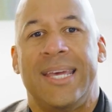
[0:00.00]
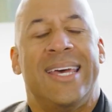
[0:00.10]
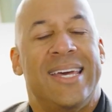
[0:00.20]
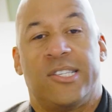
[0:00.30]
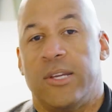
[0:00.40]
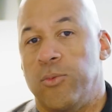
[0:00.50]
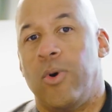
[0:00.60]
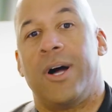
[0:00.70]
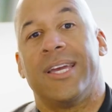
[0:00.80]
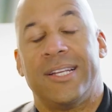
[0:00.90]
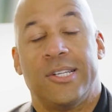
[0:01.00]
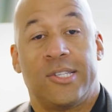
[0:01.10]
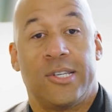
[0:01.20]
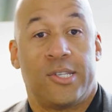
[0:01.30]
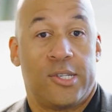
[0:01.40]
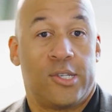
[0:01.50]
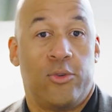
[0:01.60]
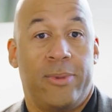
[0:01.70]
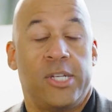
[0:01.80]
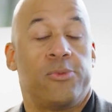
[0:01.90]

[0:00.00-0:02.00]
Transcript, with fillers: It's in walking distance to so much.